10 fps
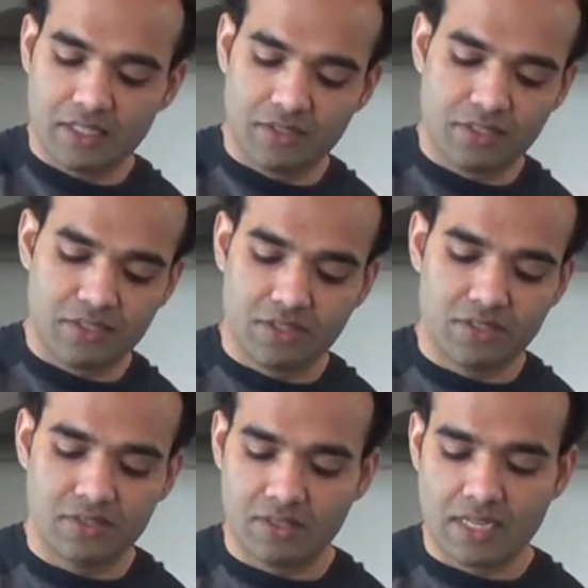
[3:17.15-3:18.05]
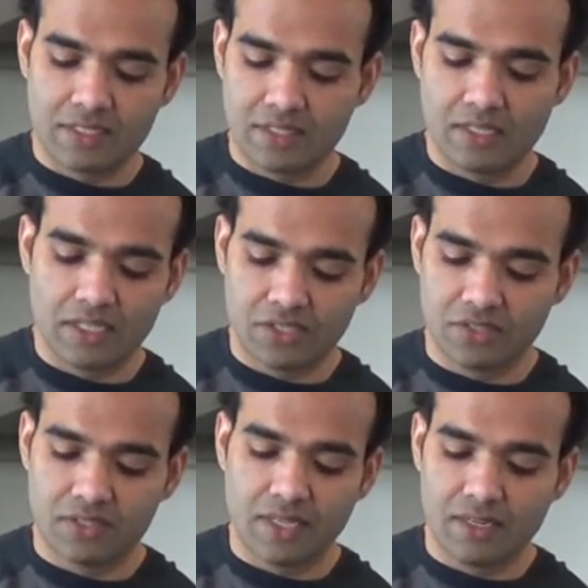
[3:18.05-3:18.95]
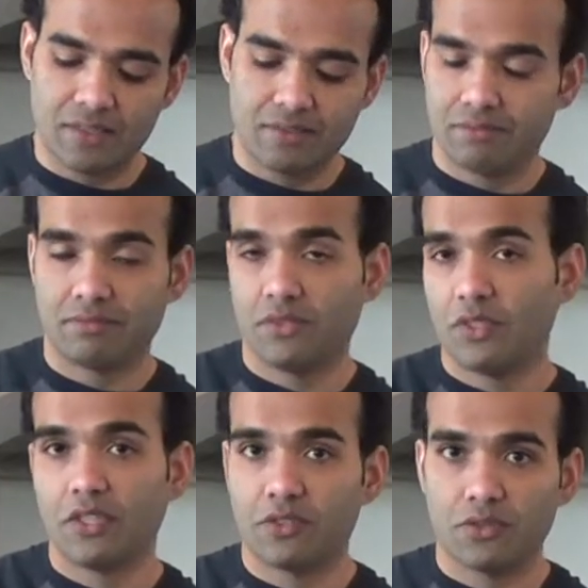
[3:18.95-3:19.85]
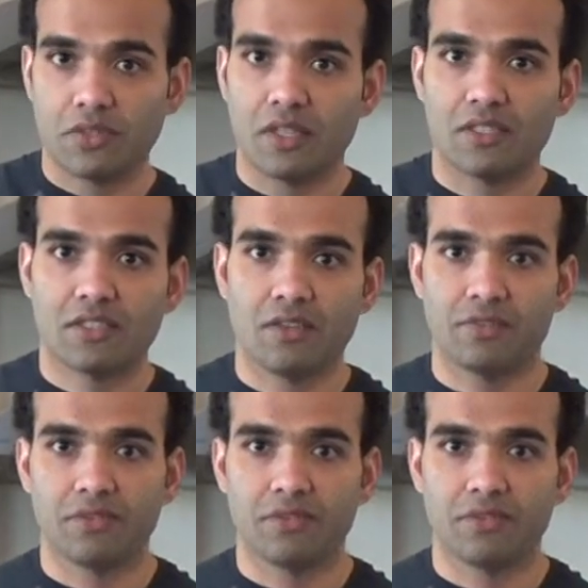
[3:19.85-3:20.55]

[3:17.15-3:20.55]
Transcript: So this is nice and delicious and you get to use all the stuff.